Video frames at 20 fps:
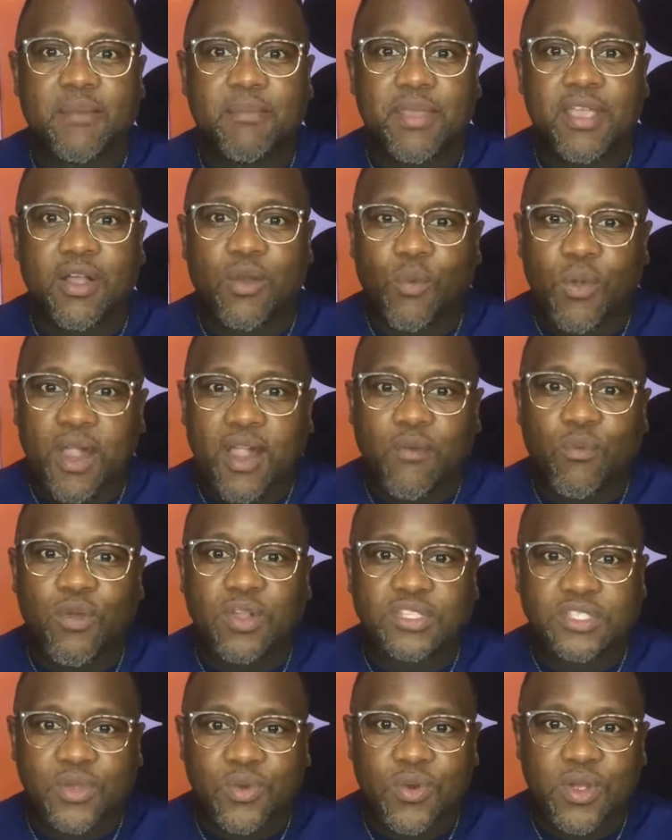Be aware of
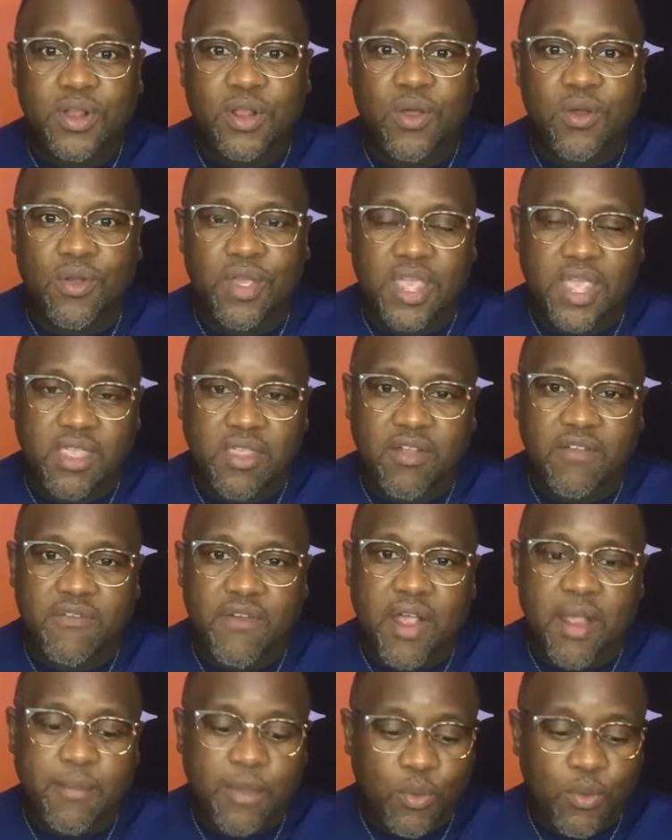what's going on in your
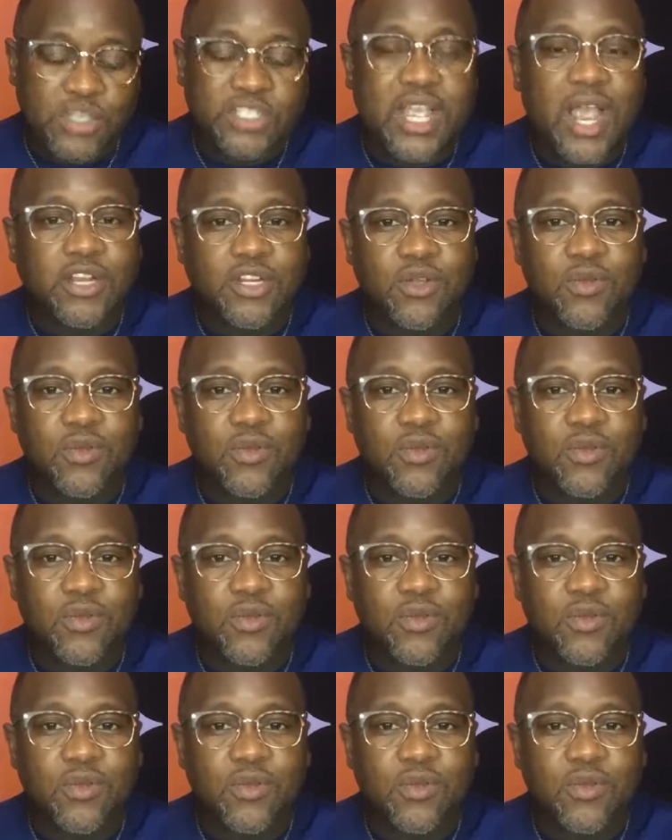environment, which I